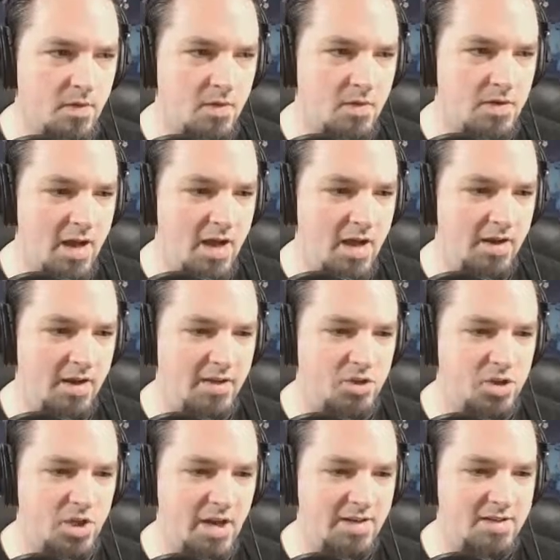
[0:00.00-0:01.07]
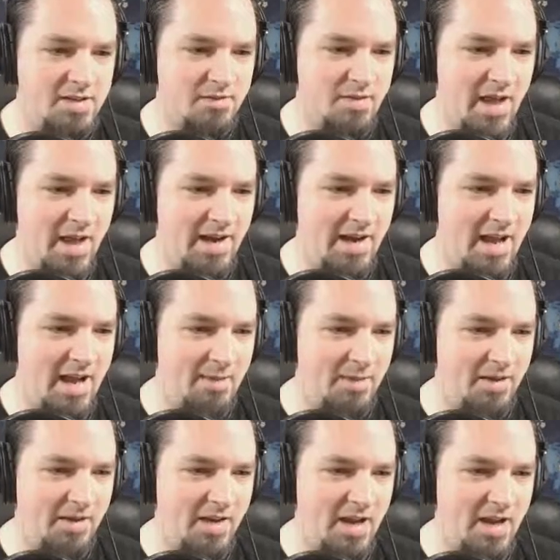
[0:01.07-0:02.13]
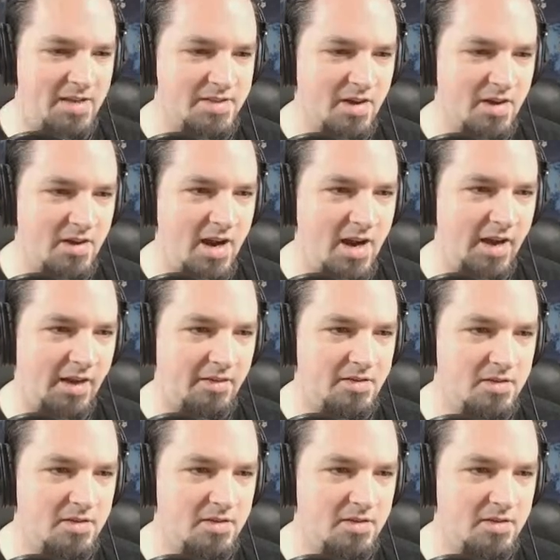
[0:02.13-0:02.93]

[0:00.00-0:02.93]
Not a chance of that happening, guys. All right.